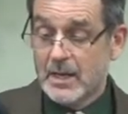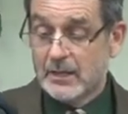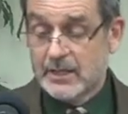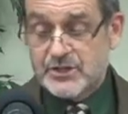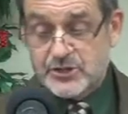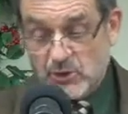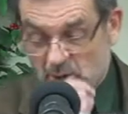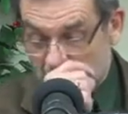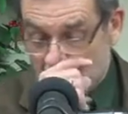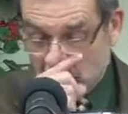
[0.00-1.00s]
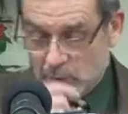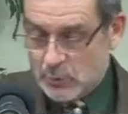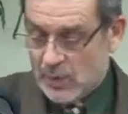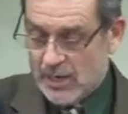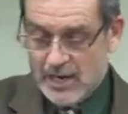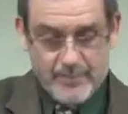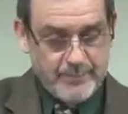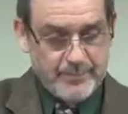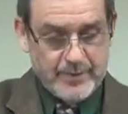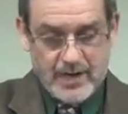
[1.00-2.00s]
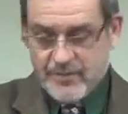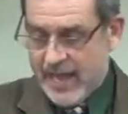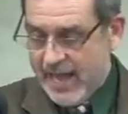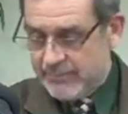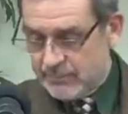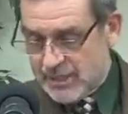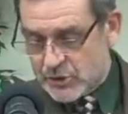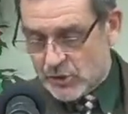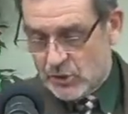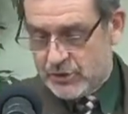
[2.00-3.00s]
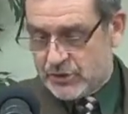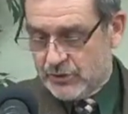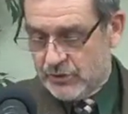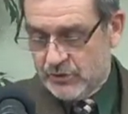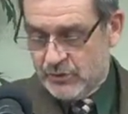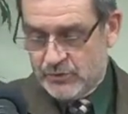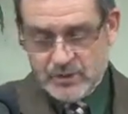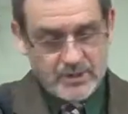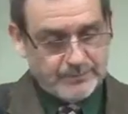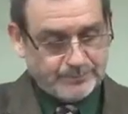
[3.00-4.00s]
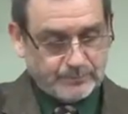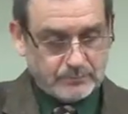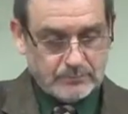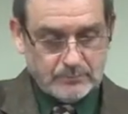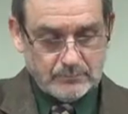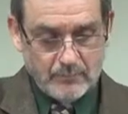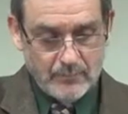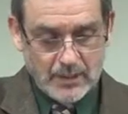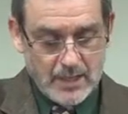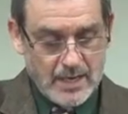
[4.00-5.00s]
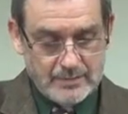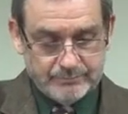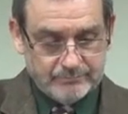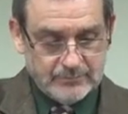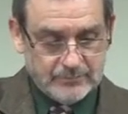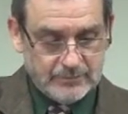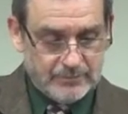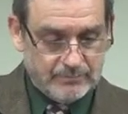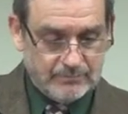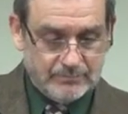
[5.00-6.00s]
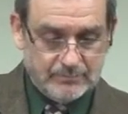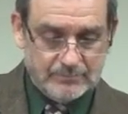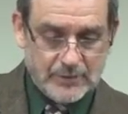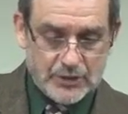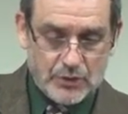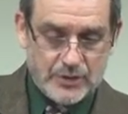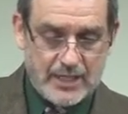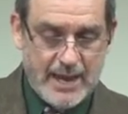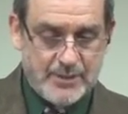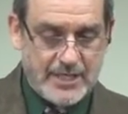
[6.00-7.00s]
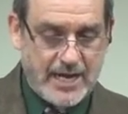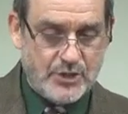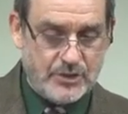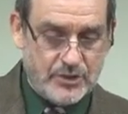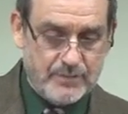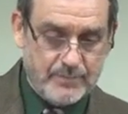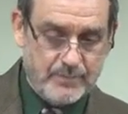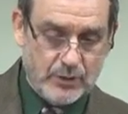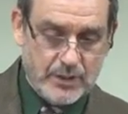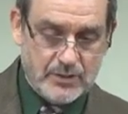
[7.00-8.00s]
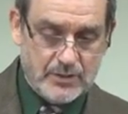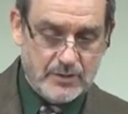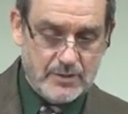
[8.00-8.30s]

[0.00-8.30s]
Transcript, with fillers: Let's turn to, um, on that, let's turn to, uh, let's turn to Lamentations, please.